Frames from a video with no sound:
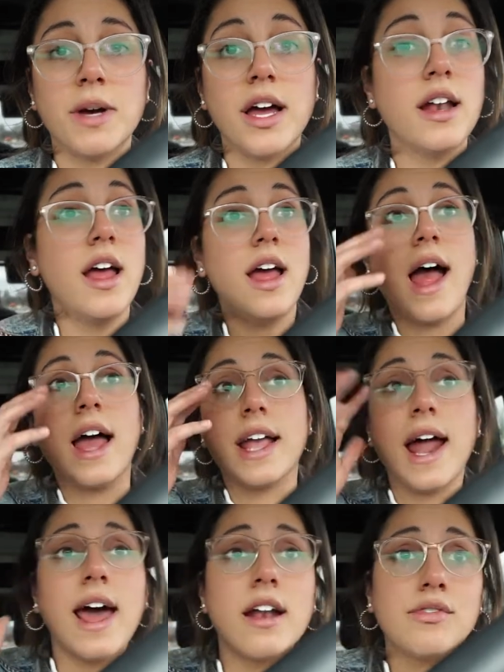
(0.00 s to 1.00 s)
but I
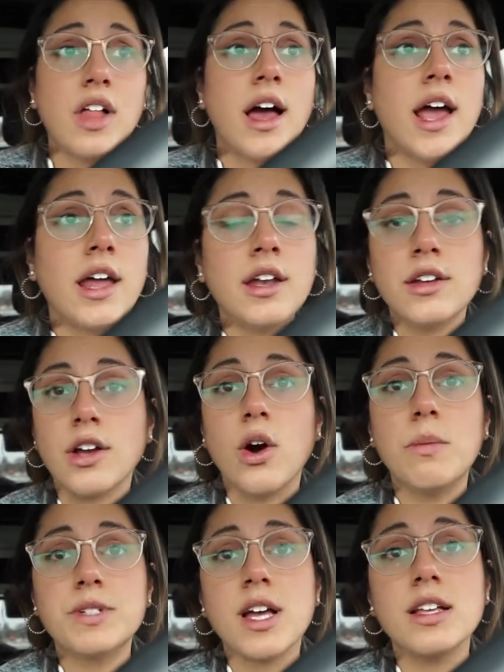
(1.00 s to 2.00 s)
get out of line, go
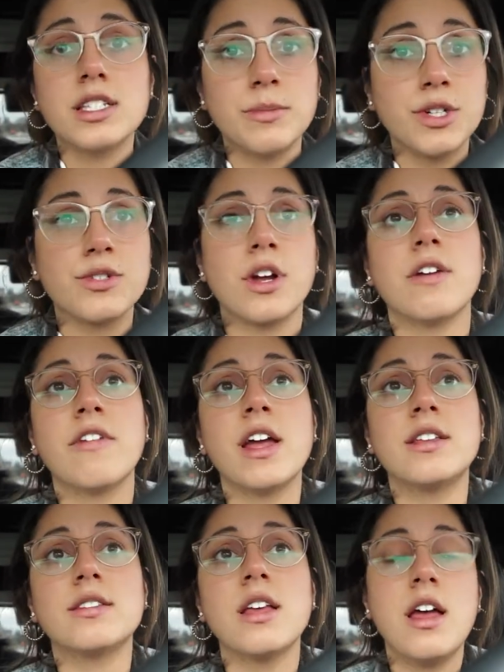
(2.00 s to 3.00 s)
up to customer
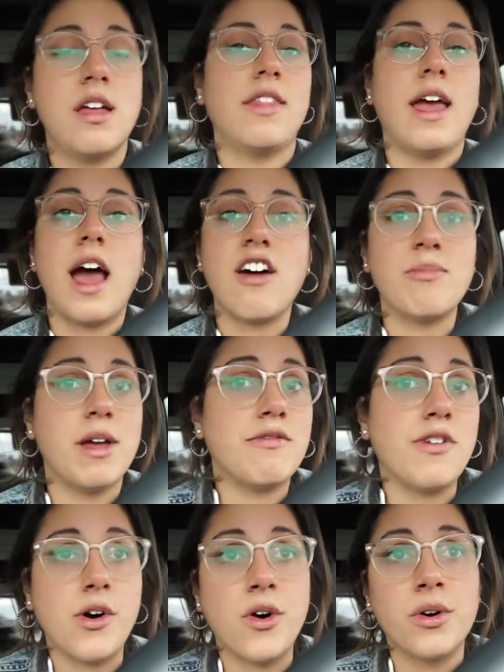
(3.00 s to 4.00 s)
service, they have my
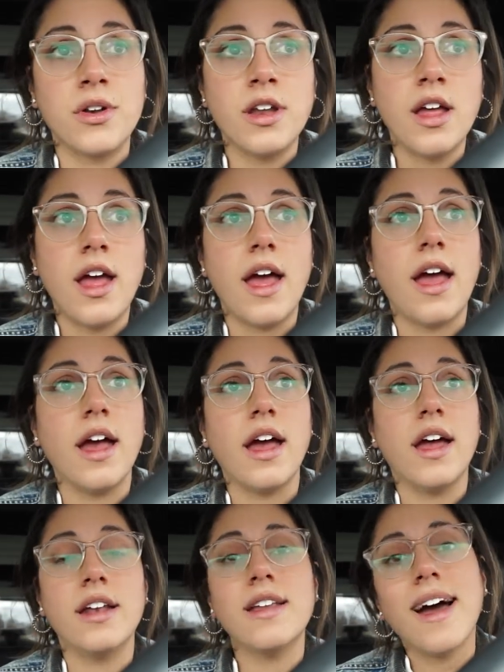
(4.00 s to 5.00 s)
phone,
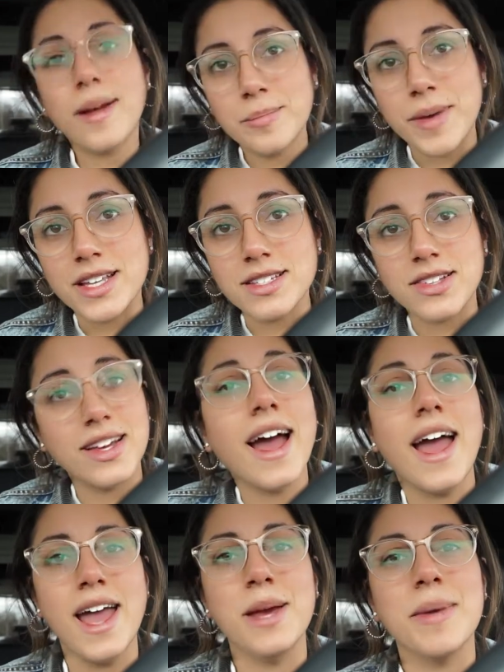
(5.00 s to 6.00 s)
and basically,
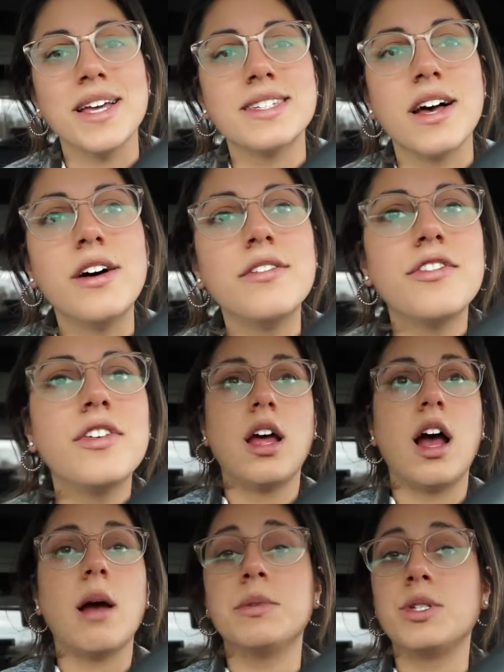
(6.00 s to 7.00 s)
I hate myself.
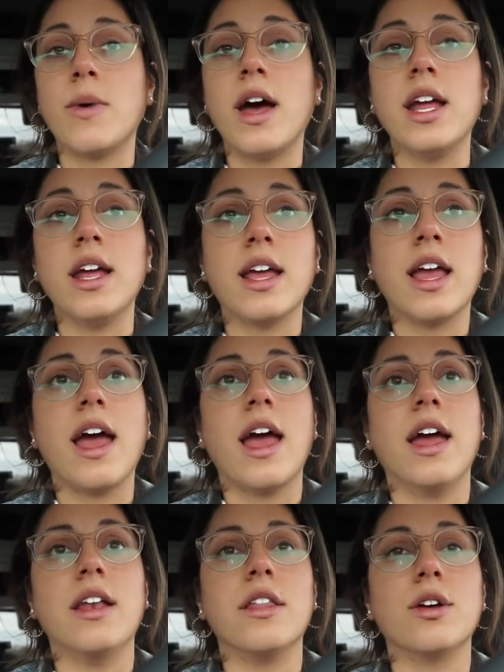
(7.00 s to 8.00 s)
I'm sweating
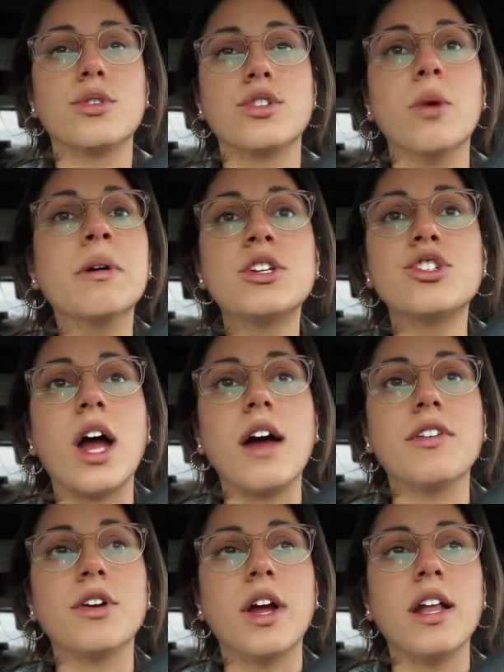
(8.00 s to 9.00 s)
and there's so much
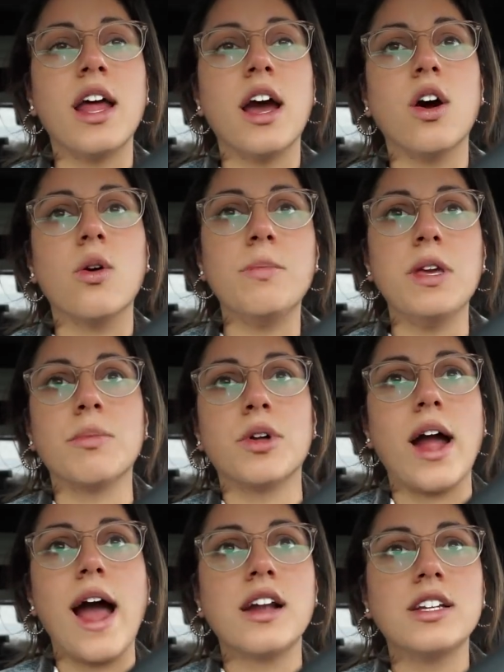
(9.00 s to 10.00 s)
traffic right now. People
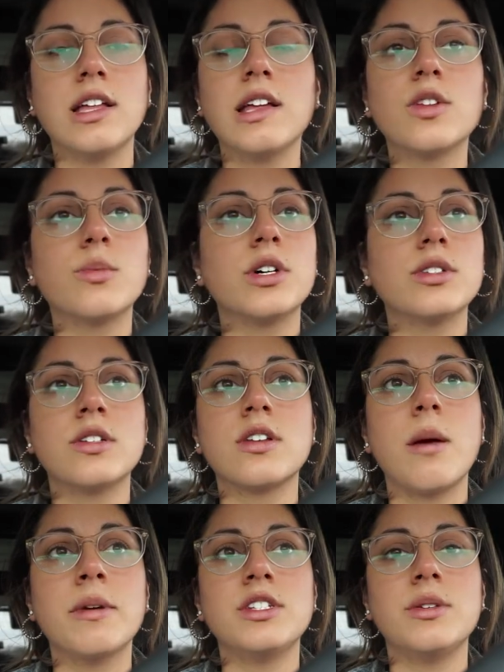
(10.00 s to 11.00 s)
are acting like the world is
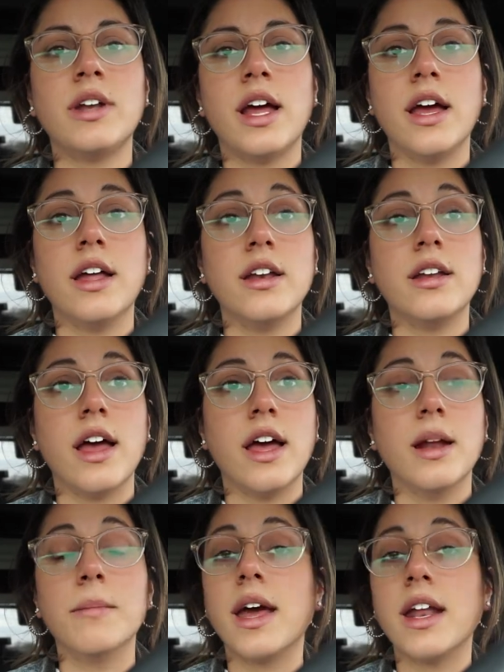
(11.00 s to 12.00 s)
coming to an end
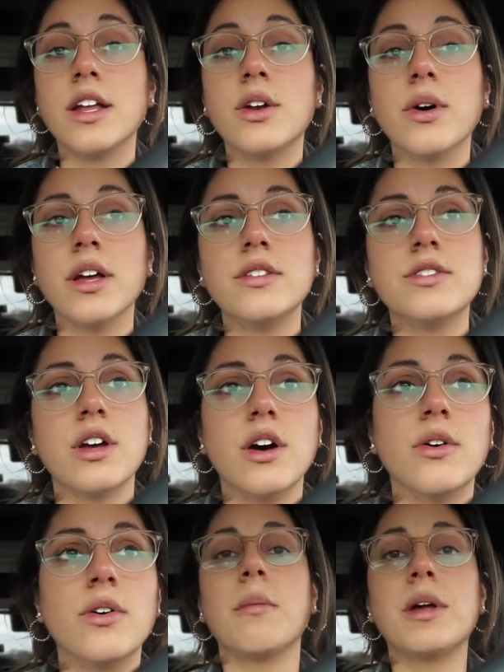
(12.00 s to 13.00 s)
and I'm getting annoyed.
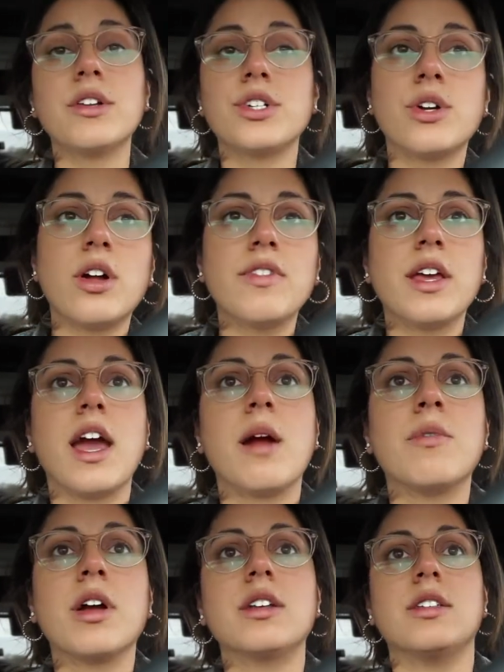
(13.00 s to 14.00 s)
So I'm gonna turn off the
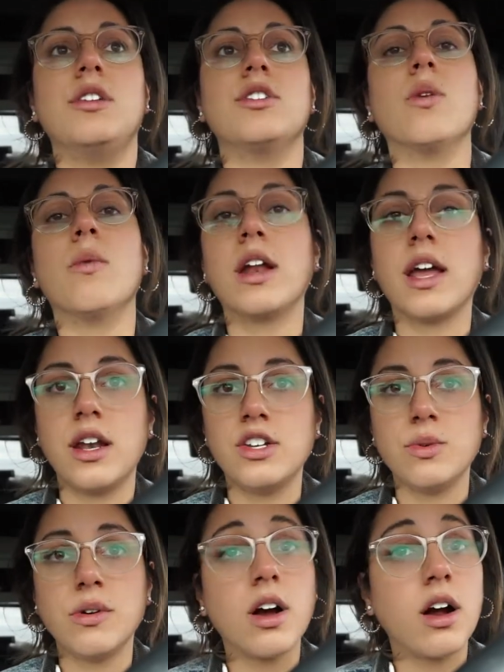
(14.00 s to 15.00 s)
camera because I don't want to get
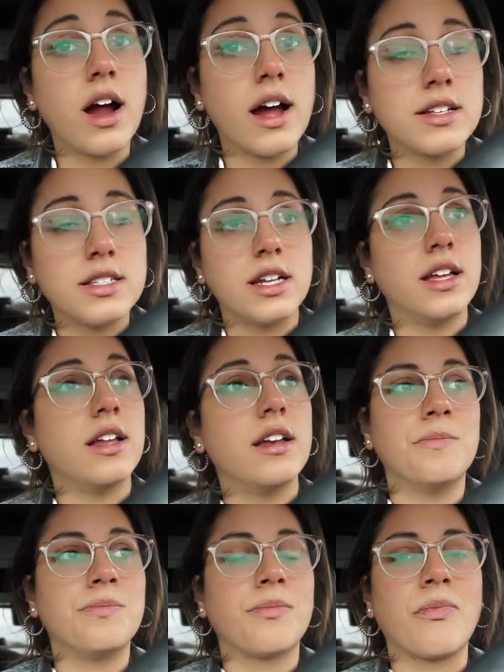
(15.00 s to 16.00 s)
into a car
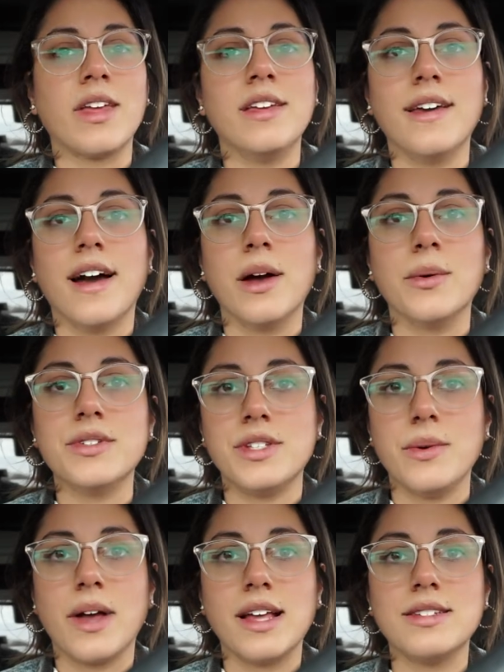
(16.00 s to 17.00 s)
accident. Yeah, I will see
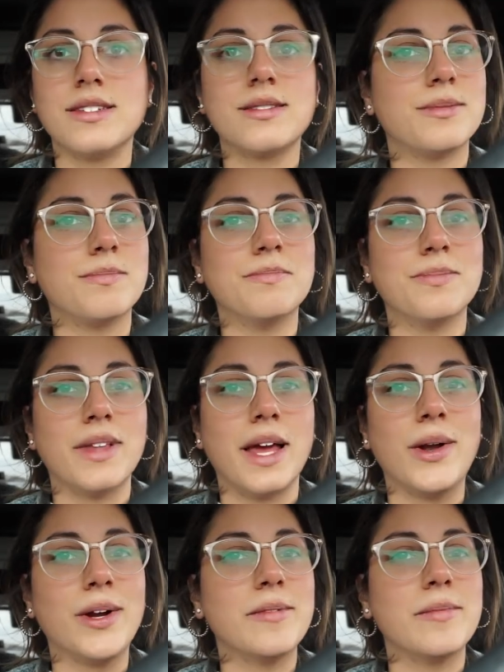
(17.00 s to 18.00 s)
you guys
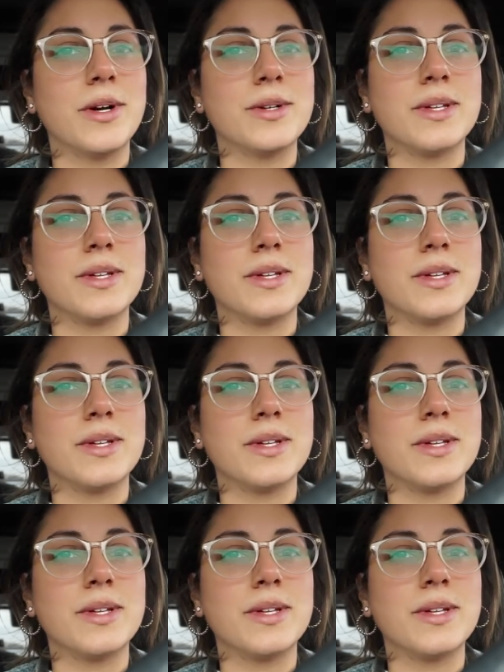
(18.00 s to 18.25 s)
later or